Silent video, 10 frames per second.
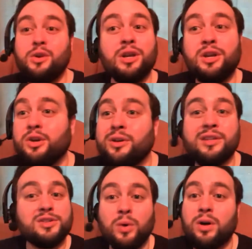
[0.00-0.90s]
You can do in
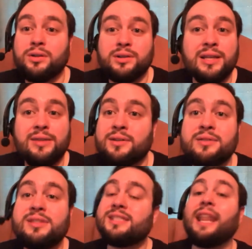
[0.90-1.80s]
this world to even
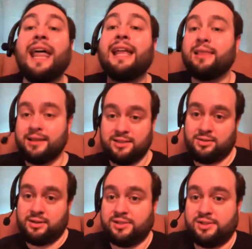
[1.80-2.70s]
slightly
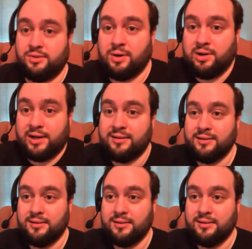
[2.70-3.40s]
decrease your worry.